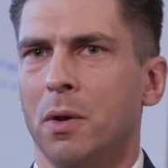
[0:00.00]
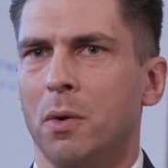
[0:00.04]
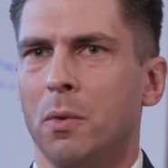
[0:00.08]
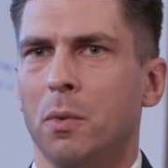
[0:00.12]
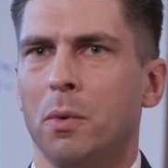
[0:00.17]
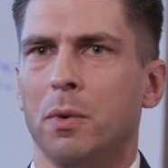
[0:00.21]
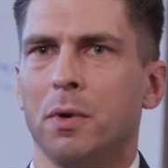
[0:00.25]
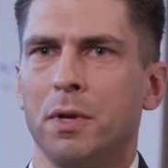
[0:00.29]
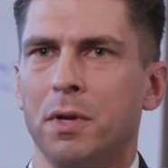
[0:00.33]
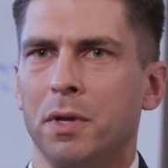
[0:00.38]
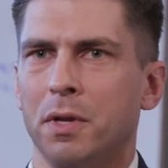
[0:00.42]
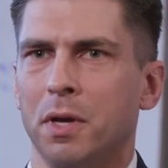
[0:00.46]

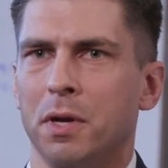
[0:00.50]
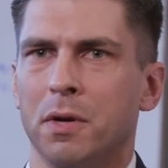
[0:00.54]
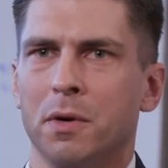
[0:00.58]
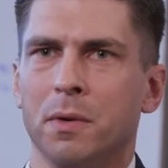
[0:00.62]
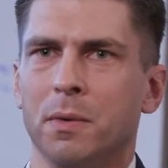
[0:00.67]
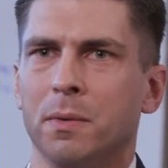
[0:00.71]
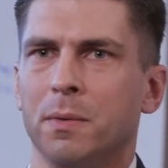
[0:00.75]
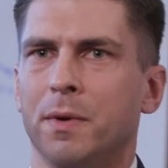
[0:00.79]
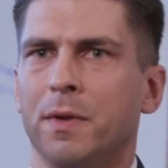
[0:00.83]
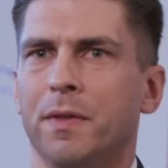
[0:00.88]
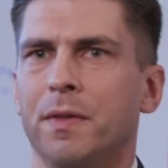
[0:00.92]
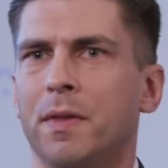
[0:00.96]
Where are you
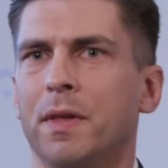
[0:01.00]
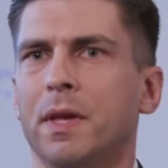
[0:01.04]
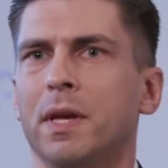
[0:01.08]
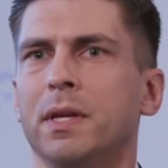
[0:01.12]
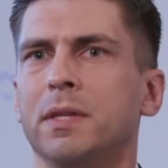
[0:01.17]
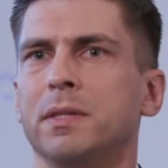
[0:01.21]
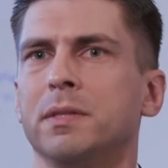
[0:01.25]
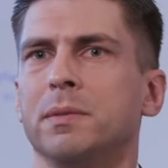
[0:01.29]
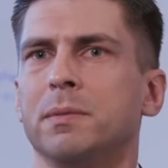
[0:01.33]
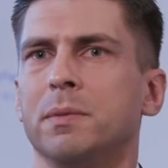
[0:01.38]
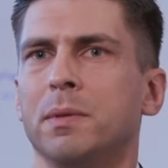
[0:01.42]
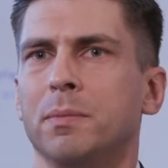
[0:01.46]
going with
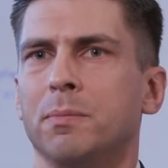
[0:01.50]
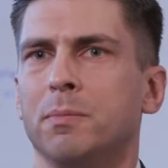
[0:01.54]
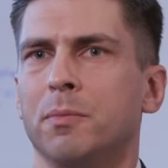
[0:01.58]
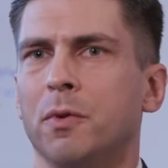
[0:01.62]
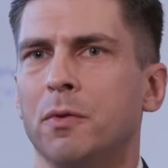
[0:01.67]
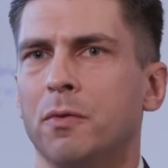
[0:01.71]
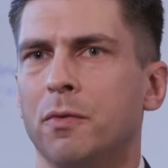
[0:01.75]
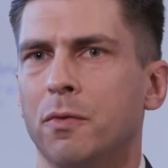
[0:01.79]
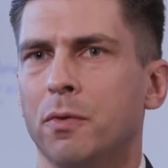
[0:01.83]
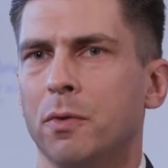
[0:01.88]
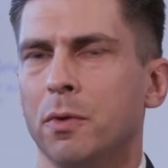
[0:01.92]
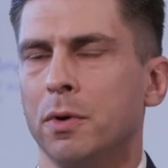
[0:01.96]
this?
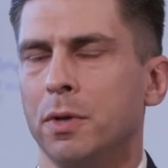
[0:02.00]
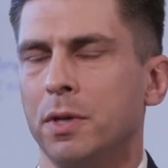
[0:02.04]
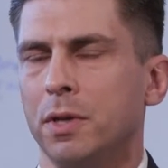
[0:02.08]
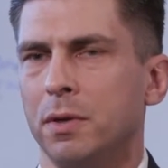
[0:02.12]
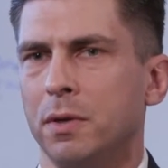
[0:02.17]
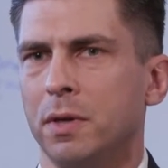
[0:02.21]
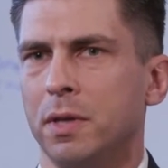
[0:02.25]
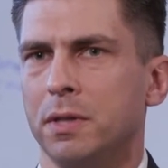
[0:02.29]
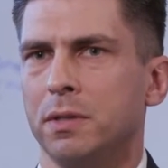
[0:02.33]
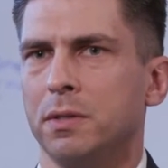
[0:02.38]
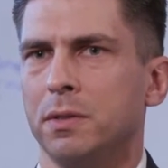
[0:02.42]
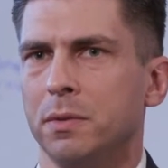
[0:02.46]
Before you
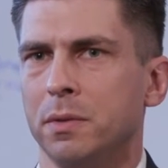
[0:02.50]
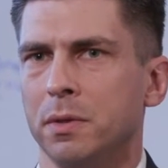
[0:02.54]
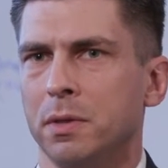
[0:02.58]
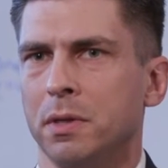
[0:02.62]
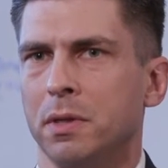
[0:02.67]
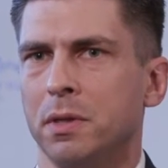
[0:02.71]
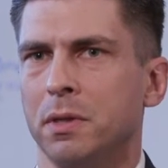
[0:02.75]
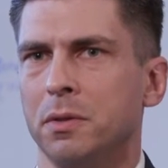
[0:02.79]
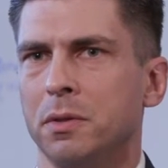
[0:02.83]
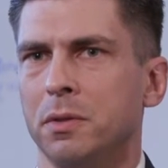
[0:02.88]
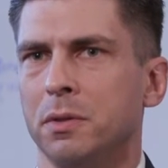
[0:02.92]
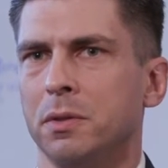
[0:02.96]
get to a
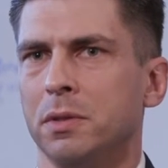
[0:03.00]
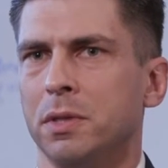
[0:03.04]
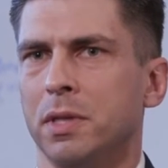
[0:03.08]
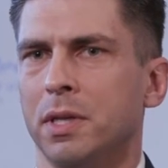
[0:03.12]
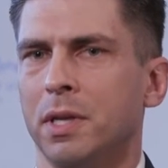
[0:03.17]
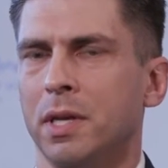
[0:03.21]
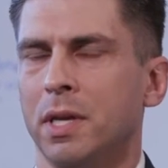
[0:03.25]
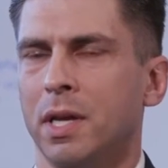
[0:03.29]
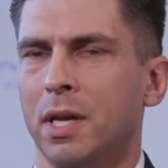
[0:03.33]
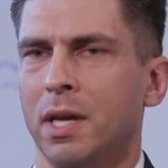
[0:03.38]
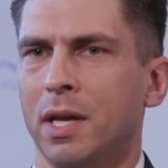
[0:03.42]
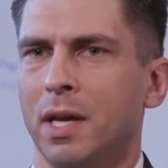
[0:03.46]
conclusion.
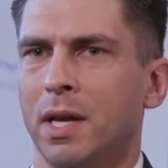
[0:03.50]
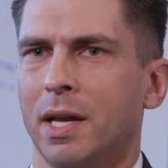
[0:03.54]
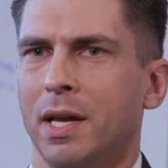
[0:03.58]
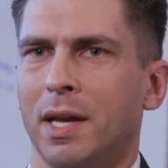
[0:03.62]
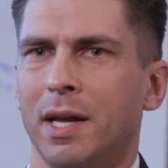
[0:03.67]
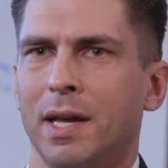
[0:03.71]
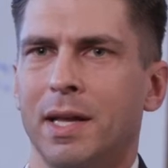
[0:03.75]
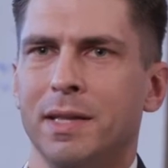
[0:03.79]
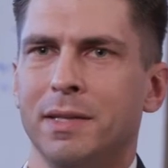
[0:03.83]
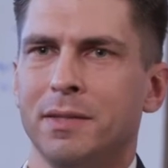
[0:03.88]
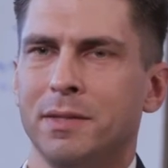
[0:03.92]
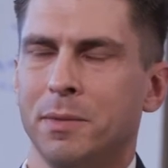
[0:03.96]

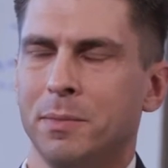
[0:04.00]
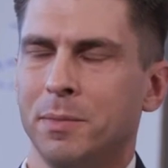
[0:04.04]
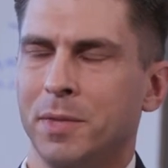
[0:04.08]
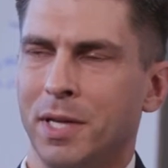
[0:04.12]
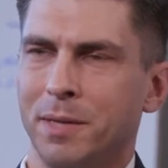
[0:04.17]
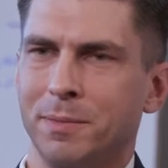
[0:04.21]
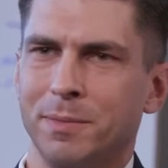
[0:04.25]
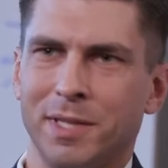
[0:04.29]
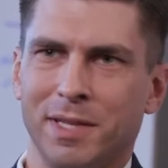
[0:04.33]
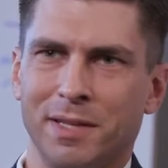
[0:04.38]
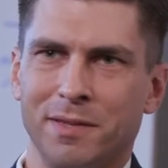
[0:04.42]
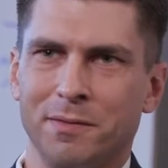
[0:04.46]
And
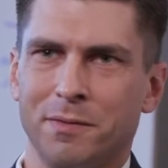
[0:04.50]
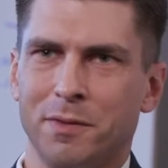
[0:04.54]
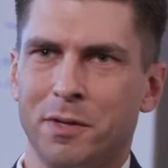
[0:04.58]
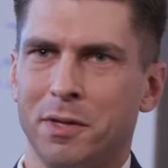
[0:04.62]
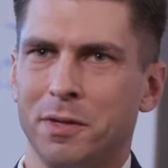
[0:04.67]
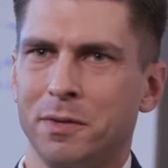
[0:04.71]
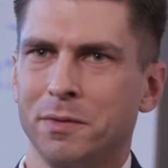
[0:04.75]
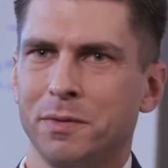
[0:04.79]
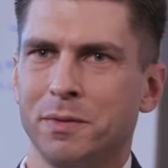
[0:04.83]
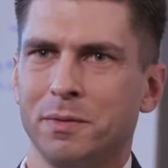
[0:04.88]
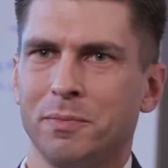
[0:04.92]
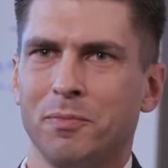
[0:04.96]
sometimes that
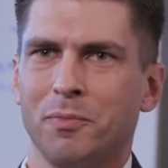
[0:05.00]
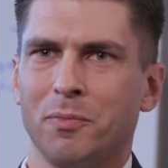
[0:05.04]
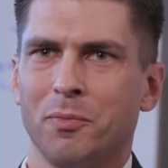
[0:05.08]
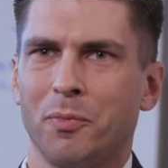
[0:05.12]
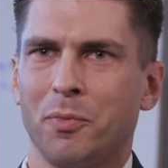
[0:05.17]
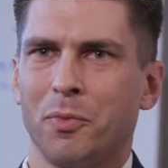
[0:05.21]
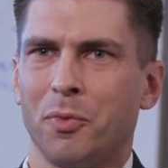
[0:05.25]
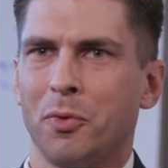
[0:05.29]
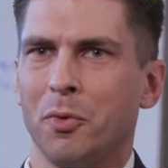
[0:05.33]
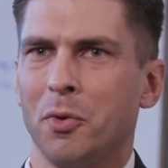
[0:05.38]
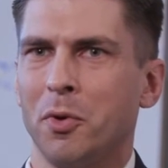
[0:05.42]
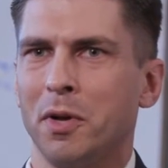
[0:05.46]
involves
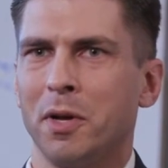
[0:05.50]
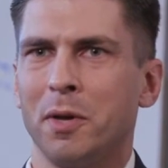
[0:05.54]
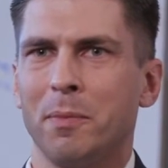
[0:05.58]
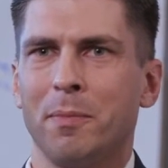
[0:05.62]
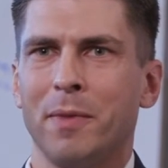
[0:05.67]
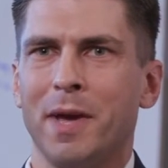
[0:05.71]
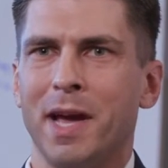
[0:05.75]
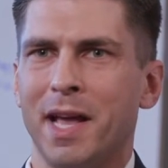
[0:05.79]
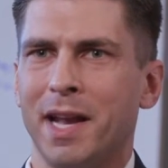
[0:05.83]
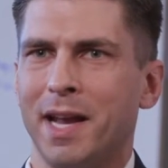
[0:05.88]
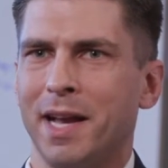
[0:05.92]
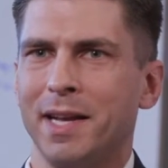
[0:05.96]
throwing a
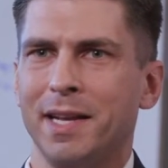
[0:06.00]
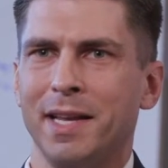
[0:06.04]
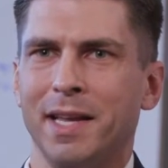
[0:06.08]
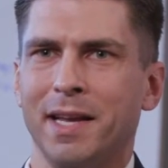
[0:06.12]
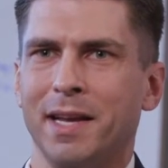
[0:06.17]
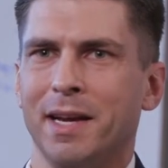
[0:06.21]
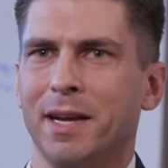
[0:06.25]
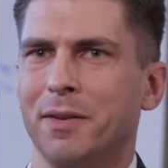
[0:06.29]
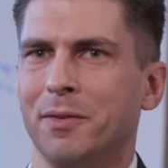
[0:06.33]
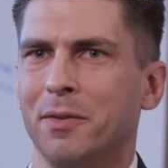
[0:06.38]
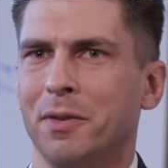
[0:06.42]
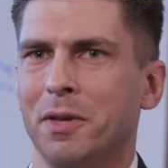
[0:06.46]
bad
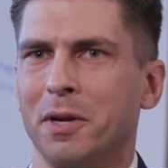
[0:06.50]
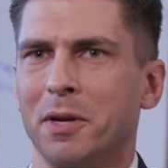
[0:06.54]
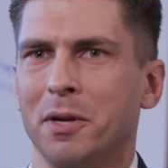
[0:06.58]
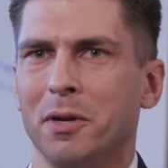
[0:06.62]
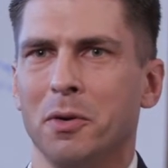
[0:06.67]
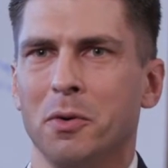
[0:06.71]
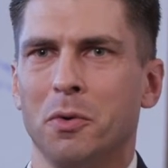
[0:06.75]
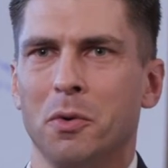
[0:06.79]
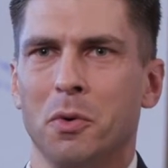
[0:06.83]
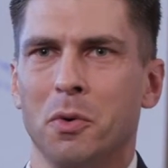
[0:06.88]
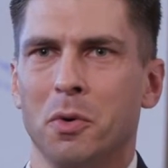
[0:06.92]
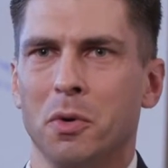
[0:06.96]
idea out there,
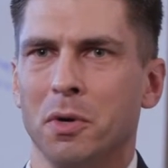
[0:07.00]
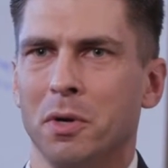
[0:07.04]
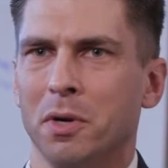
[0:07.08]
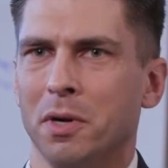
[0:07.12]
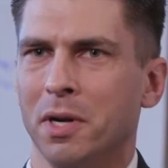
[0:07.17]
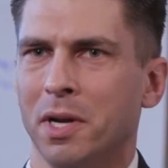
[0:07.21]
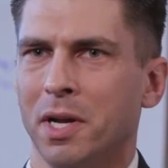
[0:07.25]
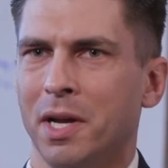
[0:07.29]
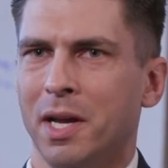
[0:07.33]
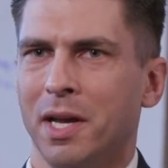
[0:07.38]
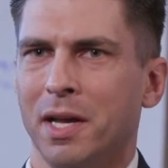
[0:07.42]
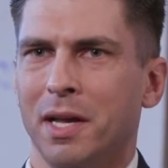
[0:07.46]
or
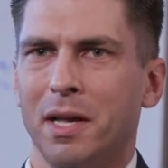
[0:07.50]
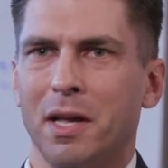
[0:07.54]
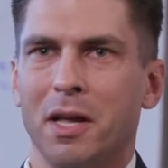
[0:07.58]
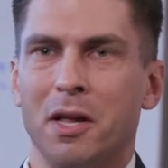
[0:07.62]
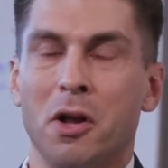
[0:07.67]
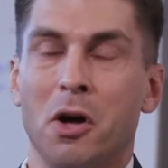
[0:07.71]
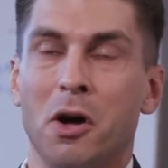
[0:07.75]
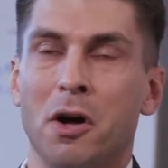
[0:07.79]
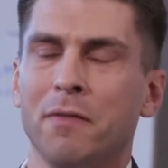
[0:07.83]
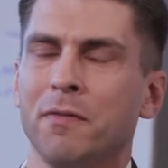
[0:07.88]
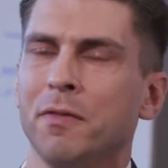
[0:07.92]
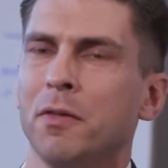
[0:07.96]

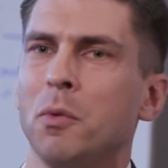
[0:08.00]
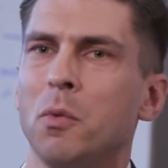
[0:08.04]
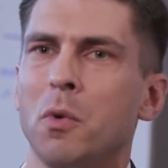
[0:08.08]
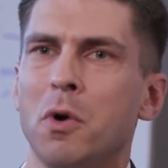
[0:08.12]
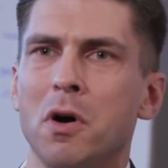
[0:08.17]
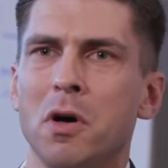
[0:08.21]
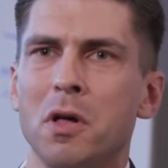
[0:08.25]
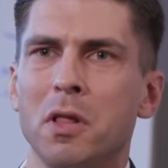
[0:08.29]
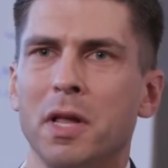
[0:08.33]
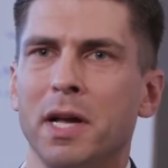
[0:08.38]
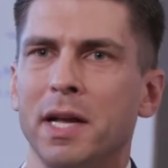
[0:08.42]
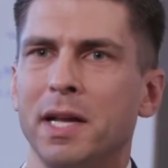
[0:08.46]
an
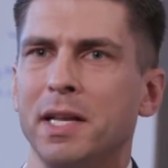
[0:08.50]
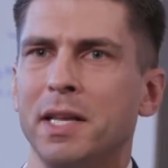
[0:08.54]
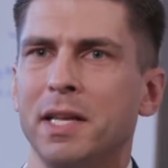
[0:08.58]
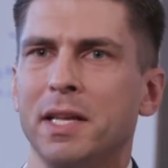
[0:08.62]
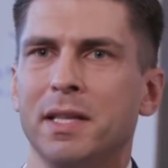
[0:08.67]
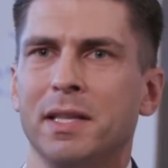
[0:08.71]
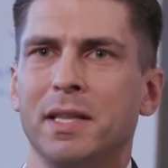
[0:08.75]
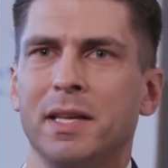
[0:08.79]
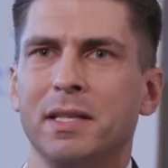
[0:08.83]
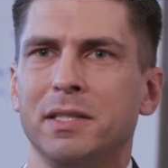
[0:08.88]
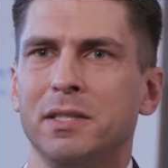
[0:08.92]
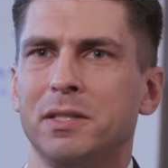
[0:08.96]
off-the-wall
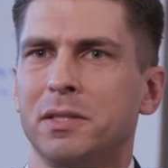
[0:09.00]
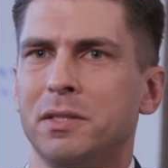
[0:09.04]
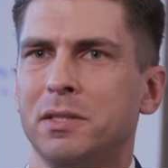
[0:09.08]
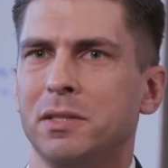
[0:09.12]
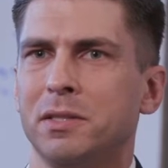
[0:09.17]
idea that